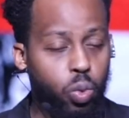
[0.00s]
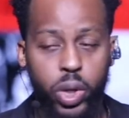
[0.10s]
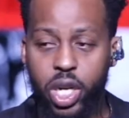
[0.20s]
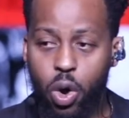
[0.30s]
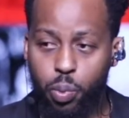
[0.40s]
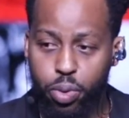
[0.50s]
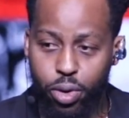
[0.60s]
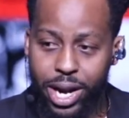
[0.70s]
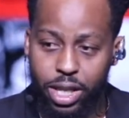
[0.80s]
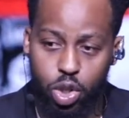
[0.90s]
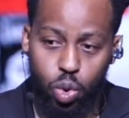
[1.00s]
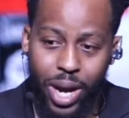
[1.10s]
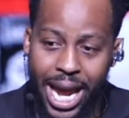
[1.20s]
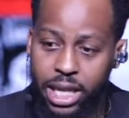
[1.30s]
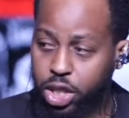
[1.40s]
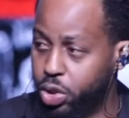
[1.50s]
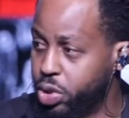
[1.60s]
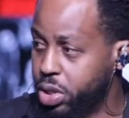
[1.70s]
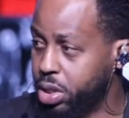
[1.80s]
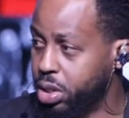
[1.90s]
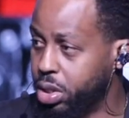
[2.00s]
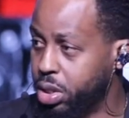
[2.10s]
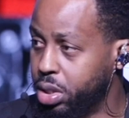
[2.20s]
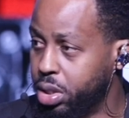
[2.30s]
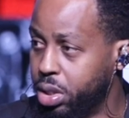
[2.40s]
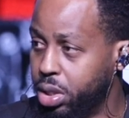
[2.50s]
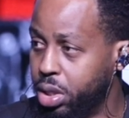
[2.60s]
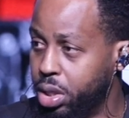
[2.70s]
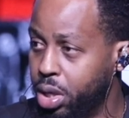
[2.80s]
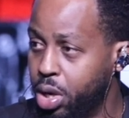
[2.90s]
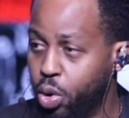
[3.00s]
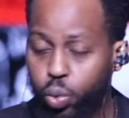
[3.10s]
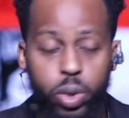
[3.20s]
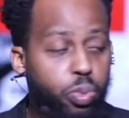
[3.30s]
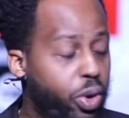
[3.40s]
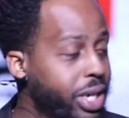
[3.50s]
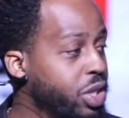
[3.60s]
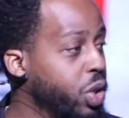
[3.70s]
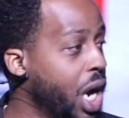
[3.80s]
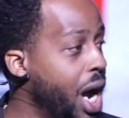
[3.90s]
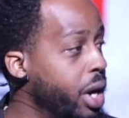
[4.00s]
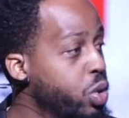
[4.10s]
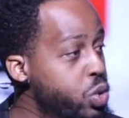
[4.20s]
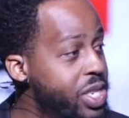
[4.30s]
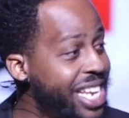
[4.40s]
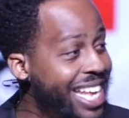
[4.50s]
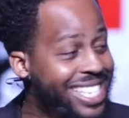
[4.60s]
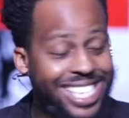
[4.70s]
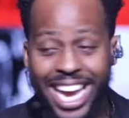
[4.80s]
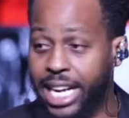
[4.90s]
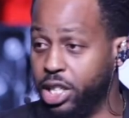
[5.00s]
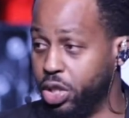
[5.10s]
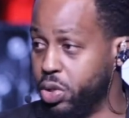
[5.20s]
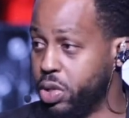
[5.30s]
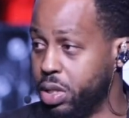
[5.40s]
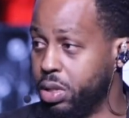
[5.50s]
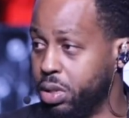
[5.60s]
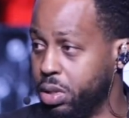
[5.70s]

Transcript: We don't pray to angels. We pray to God who sends angels.